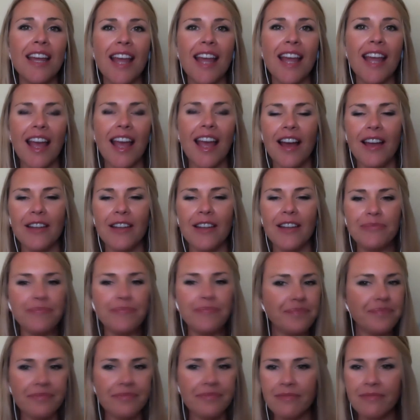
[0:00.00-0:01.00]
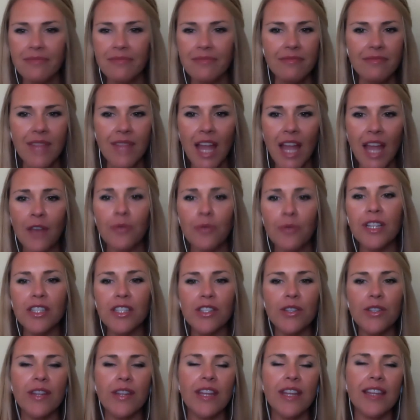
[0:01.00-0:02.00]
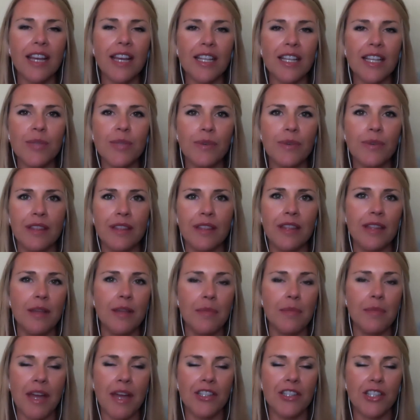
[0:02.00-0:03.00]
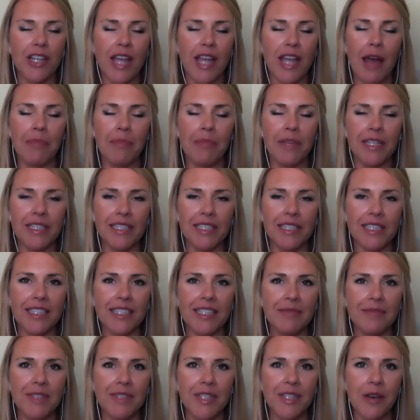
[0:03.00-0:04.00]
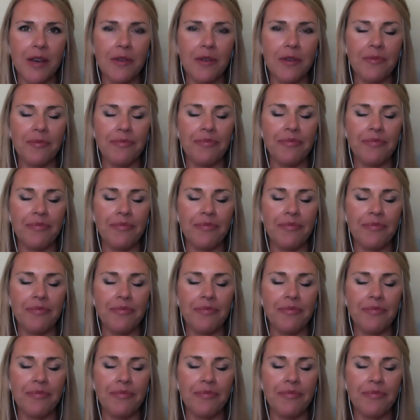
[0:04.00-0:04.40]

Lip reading: And I really do think that's when the magic happens. So.